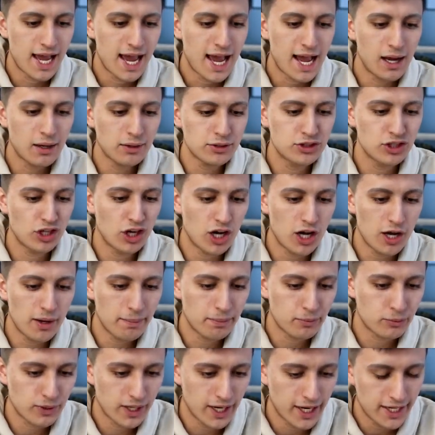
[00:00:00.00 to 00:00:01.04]
How to
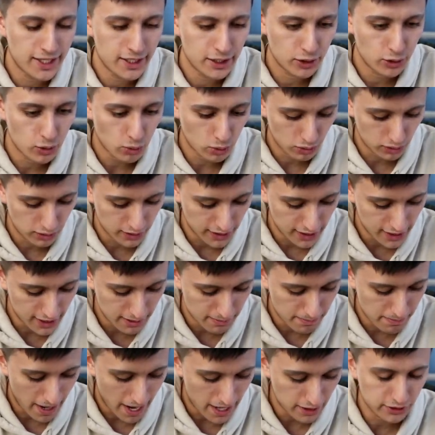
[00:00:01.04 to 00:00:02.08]
upgrade your
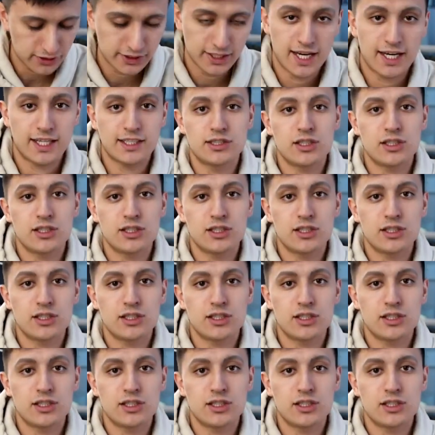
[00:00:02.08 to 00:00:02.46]
League Battle deck.